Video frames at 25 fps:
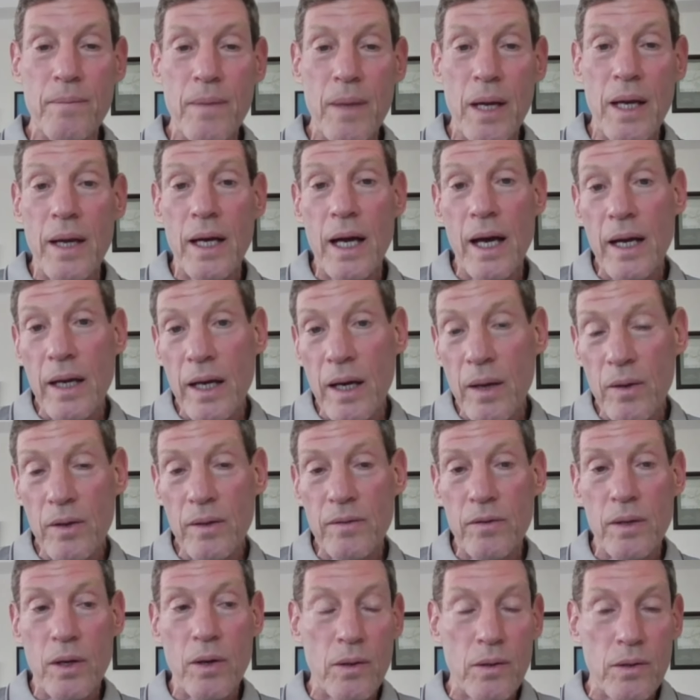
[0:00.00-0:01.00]
I can,
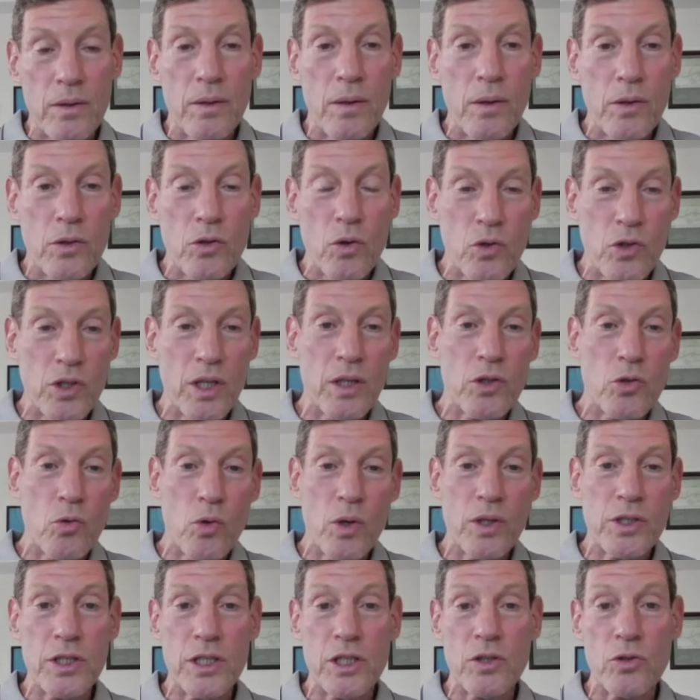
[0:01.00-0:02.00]
however, look at
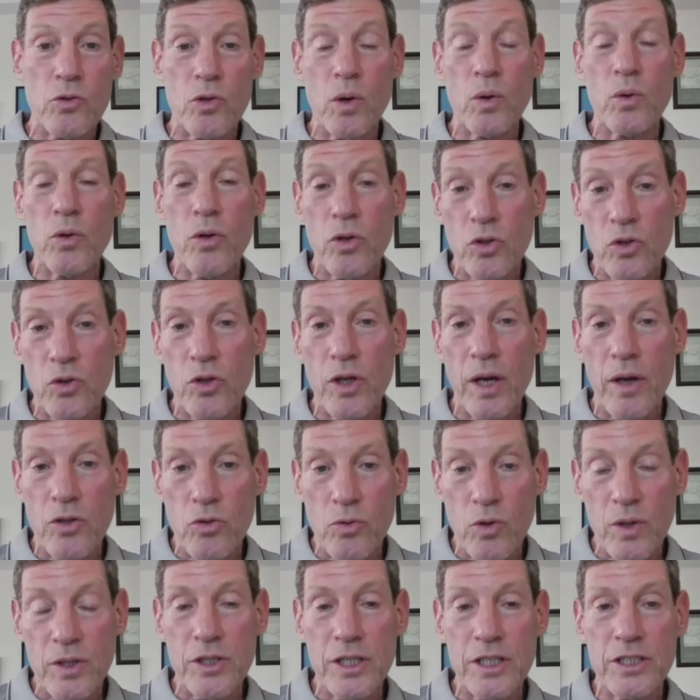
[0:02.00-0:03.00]
what he wrote, look at
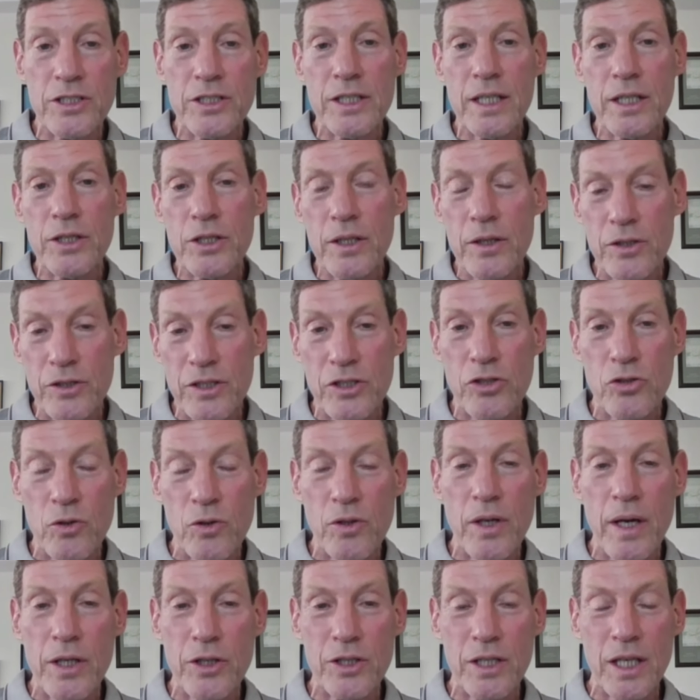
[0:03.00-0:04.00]
what he said in this or
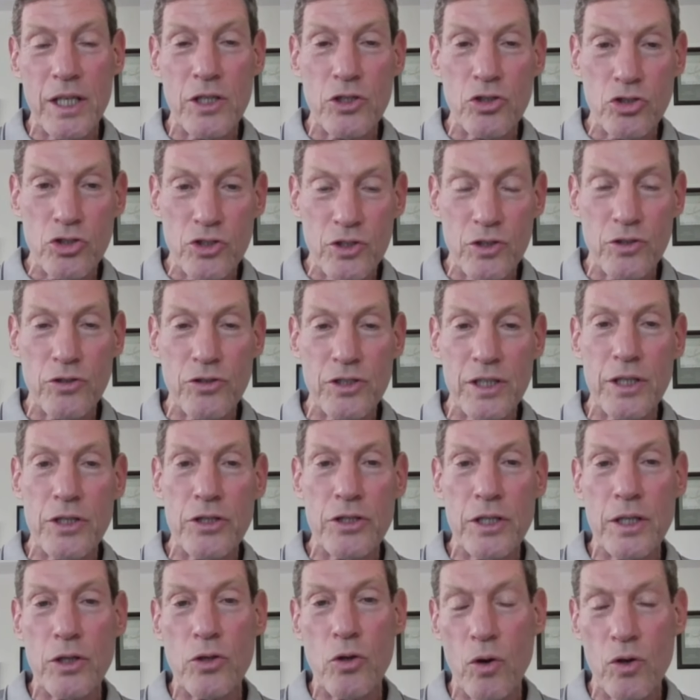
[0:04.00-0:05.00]
that lecture,
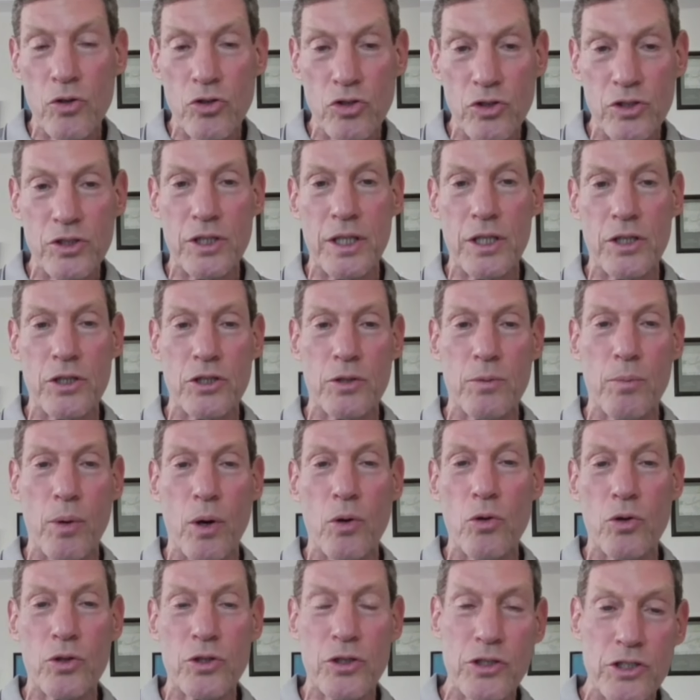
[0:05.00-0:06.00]
things that contradict
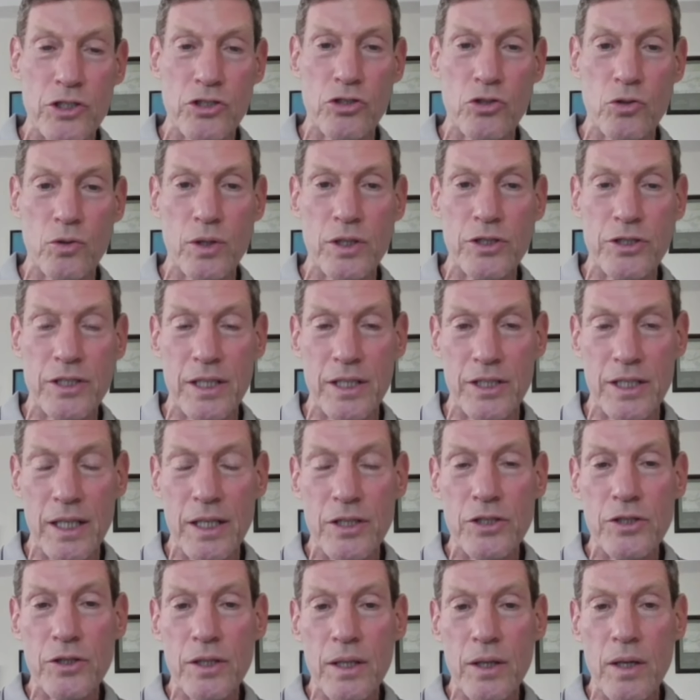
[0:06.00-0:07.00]
democracy. So I say,
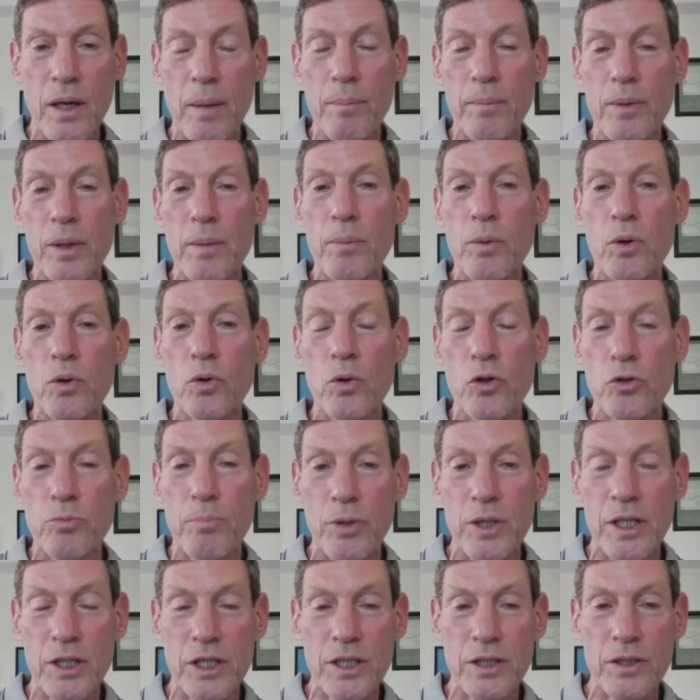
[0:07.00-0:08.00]
yes, there are people who
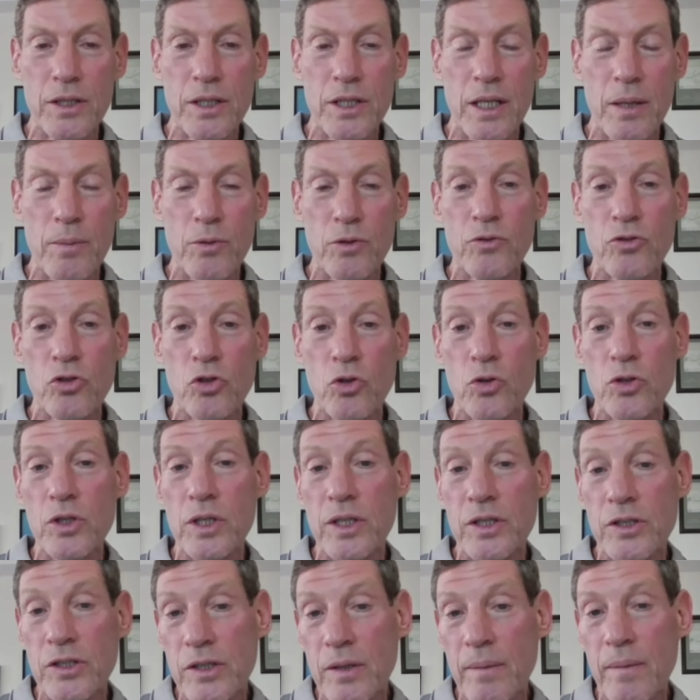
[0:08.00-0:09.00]
speak in the name of
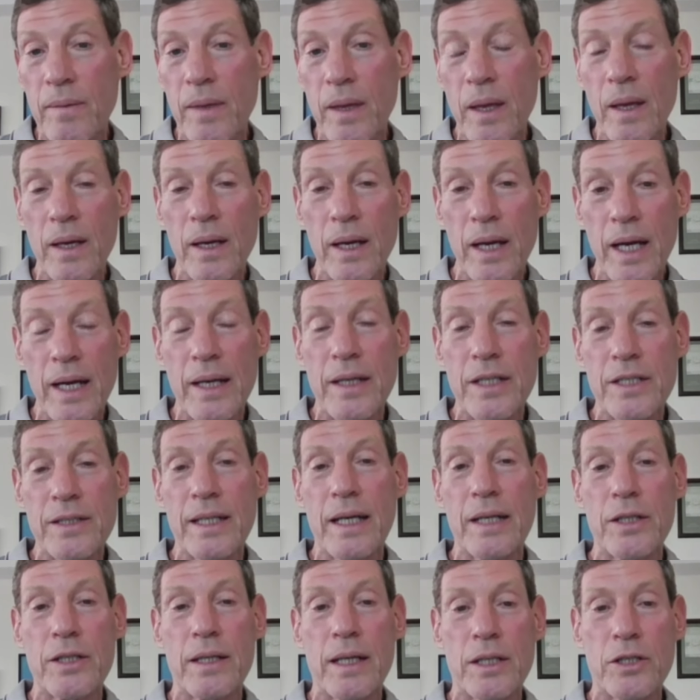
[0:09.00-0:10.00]
Judaism and
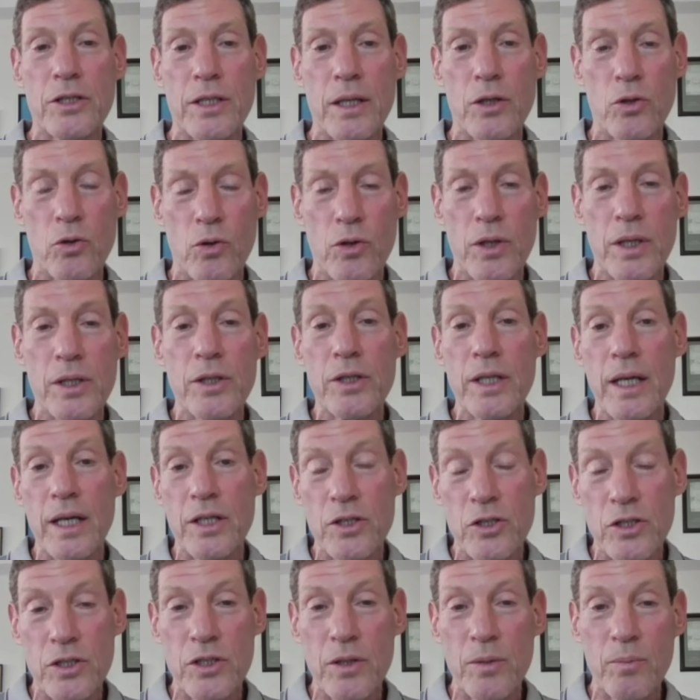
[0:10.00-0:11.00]
say things that could
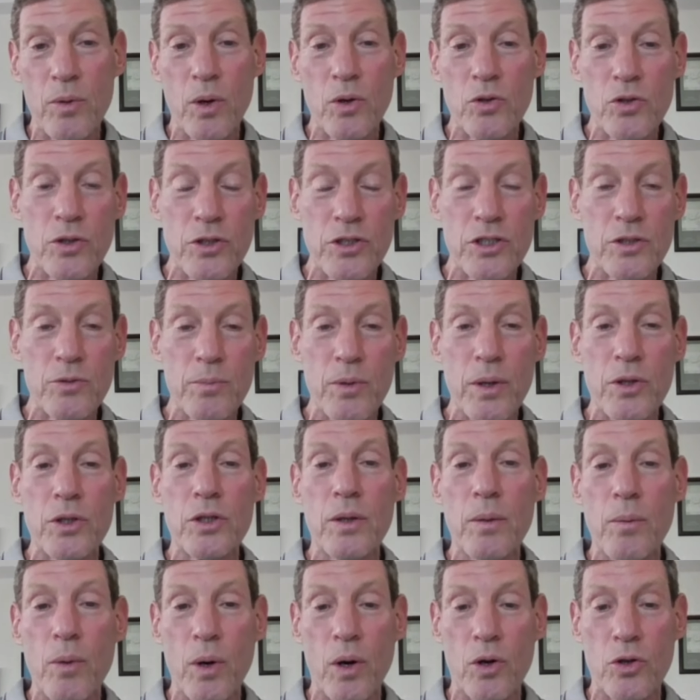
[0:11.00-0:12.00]
endanger democracy. But
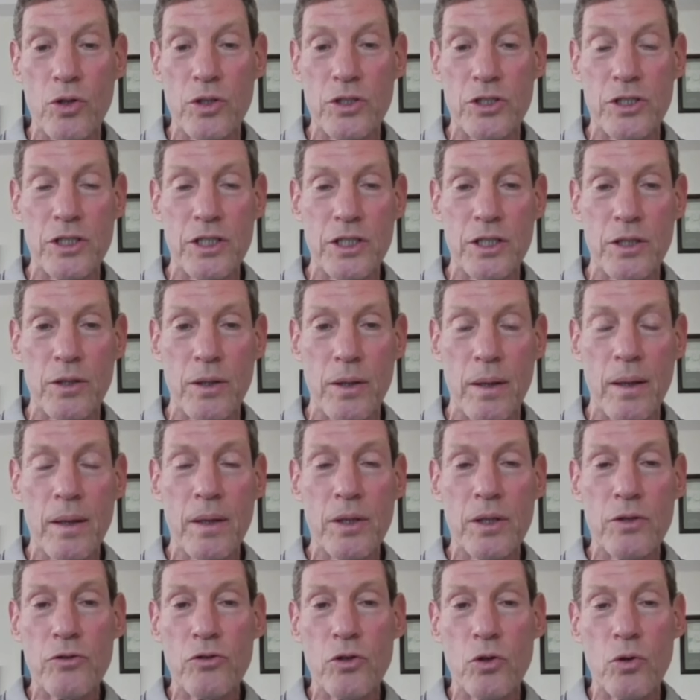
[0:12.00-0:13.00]
democracy,
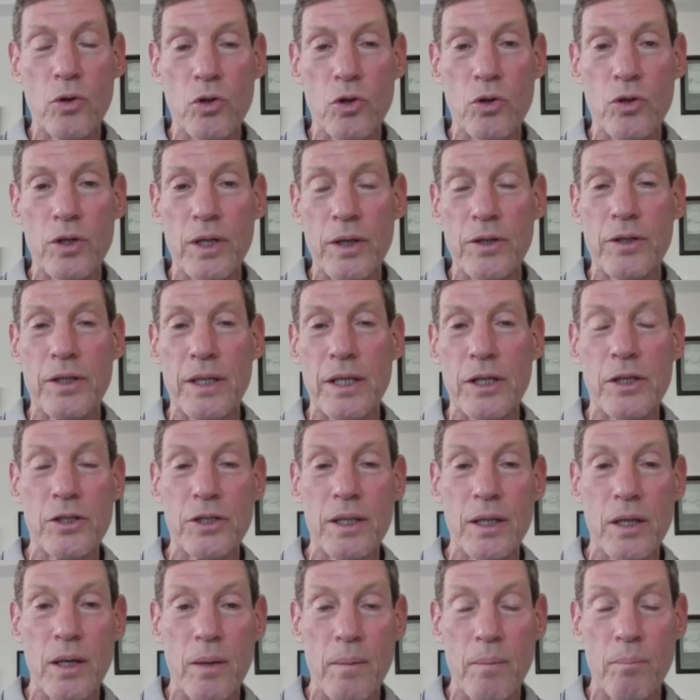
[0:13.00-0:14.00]
if you look at things
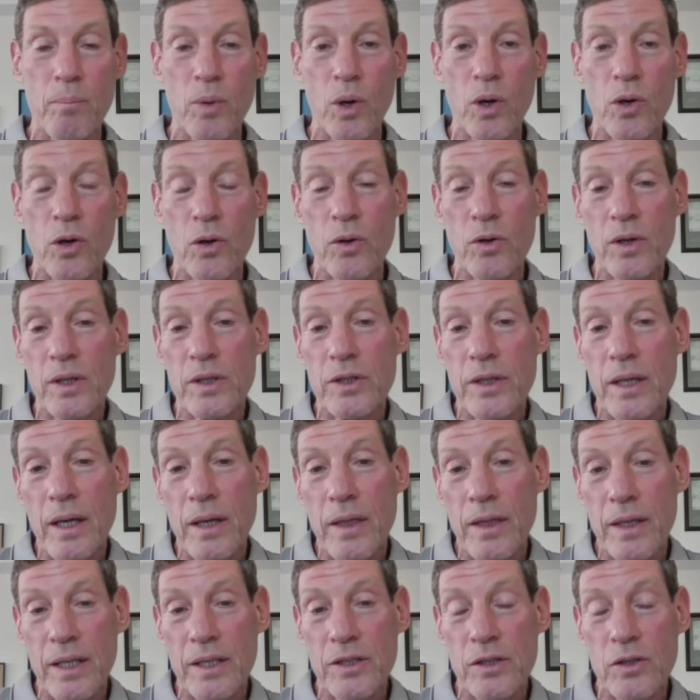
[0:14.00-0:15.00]
in a moderate
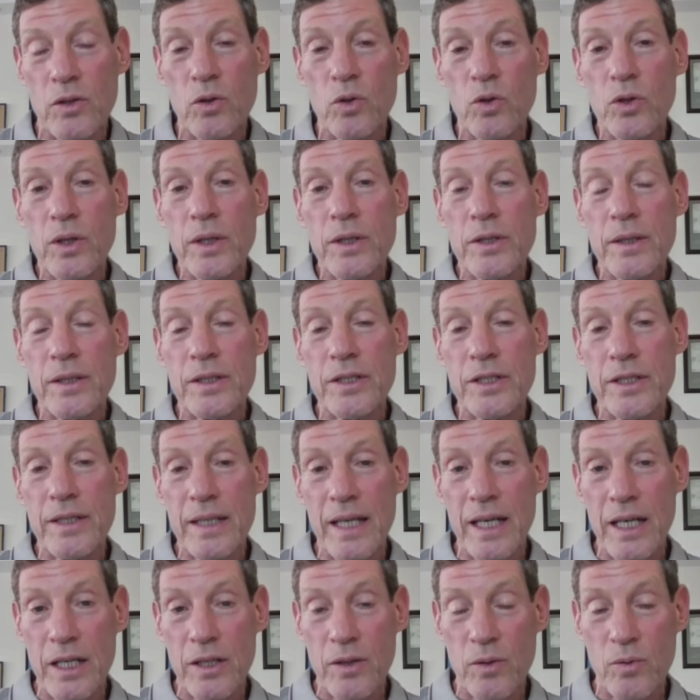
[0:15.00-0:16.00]
and let's call it
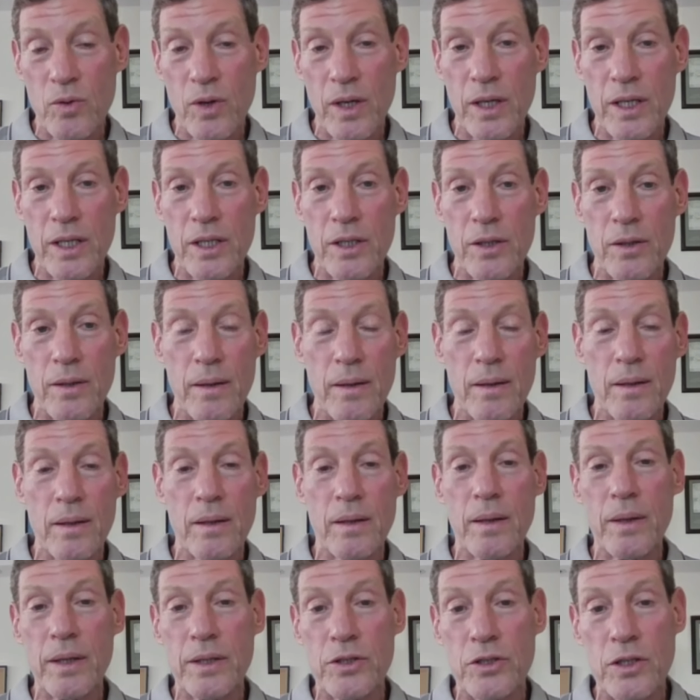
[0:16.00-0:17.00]
sane way,
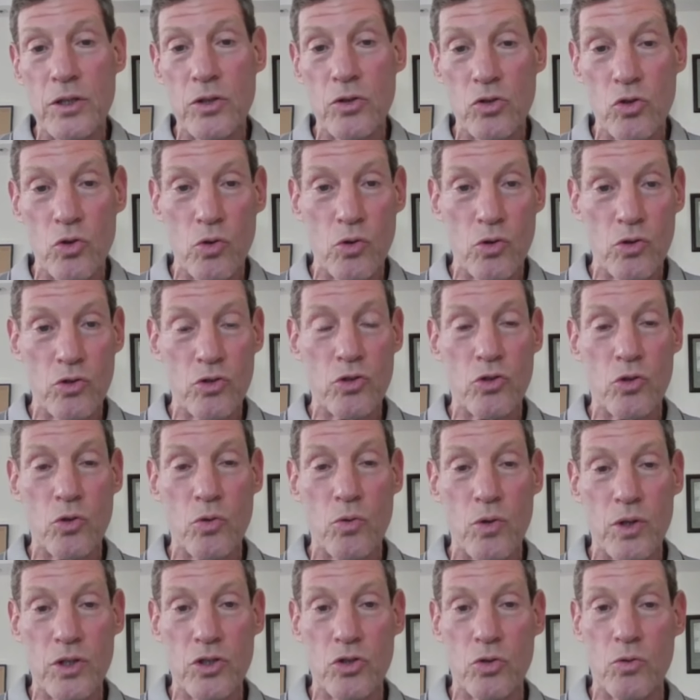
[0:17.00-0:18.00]
is a tool through
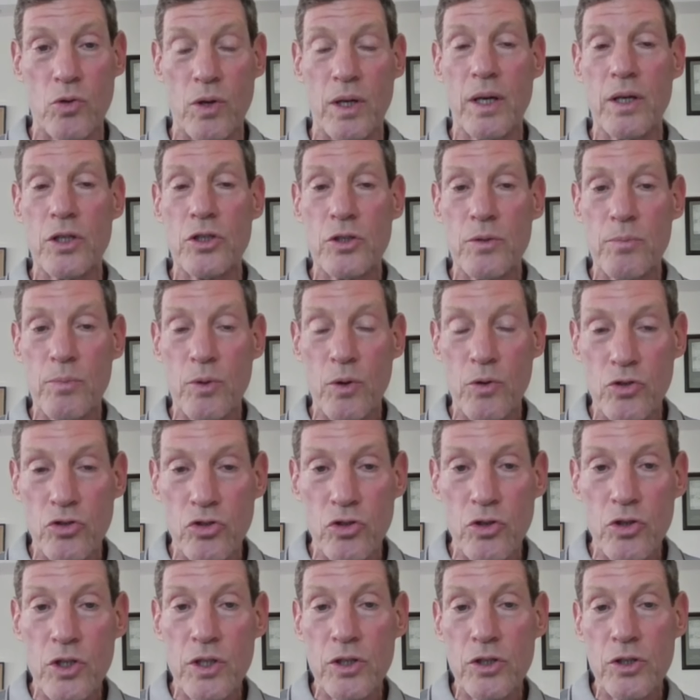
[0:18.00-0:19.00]
which we are supposed
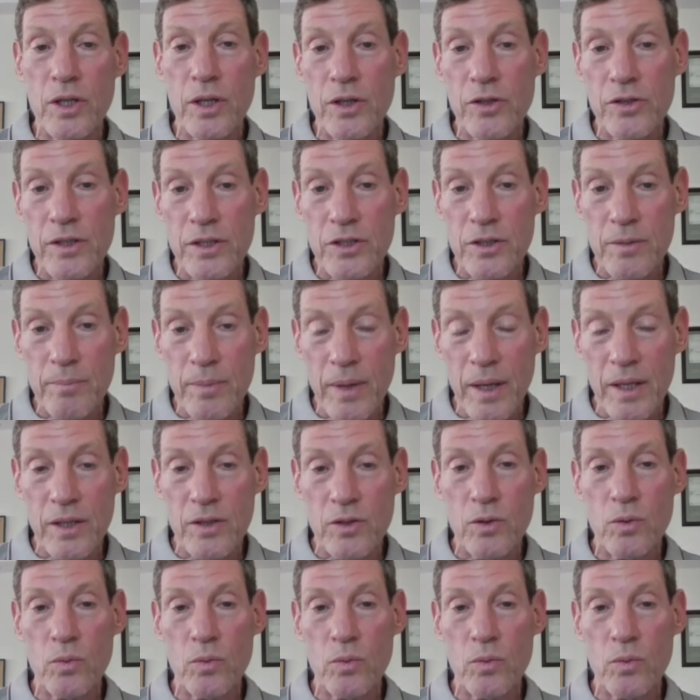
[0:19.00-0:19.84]
to conduct the debate.